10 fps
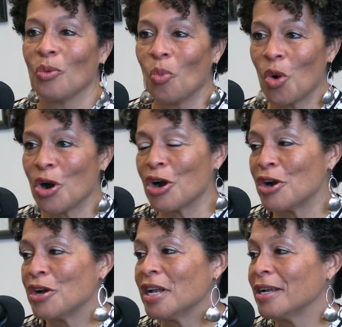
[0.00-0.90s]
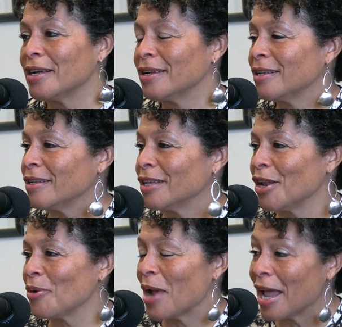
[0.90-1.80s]
WURD,
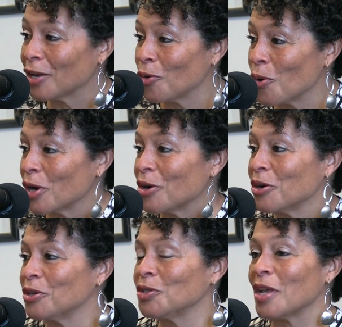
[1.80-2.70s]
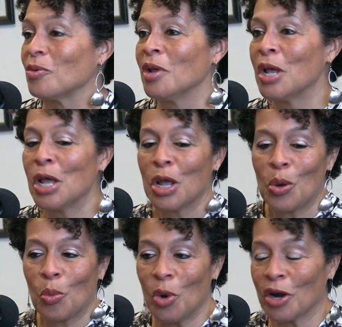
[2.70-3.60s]
you know, headquarters, and
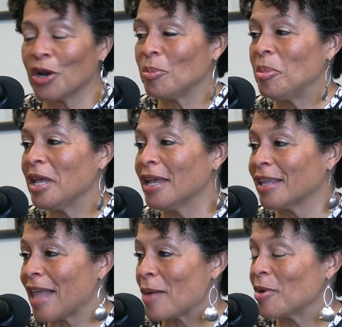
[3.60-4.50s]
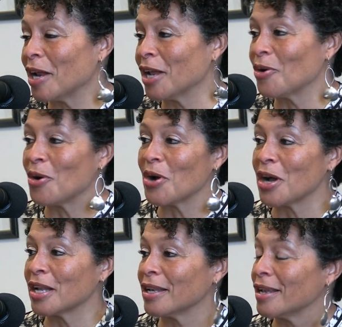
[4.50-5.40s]
we're going to be collaborating
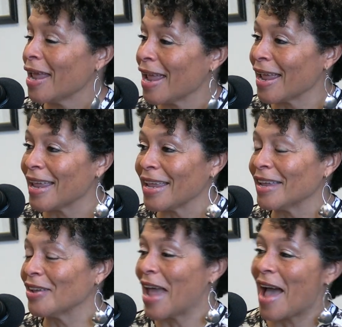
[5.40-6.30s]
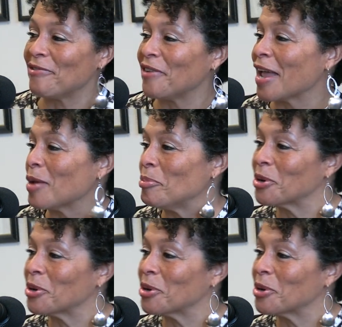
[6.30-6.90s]
on a cafe,